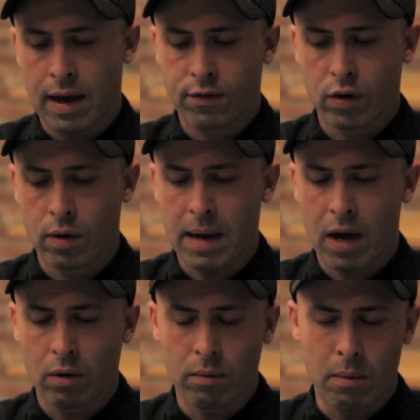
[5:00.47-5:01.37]
After
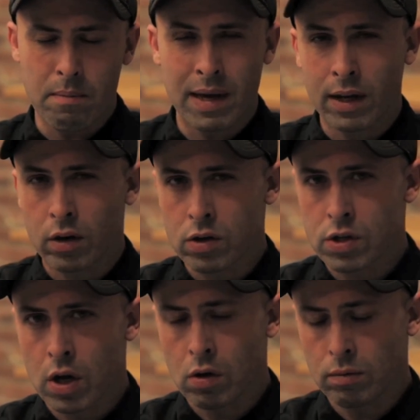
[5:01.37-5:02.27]
about a minute or
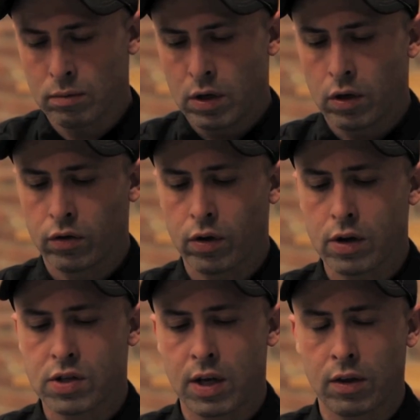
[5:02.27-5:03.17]
so, you'll
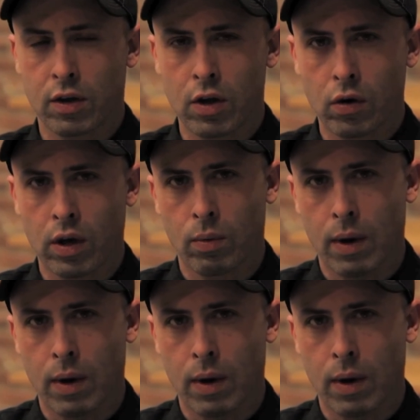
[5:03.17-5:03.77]
start seeing the gnocchi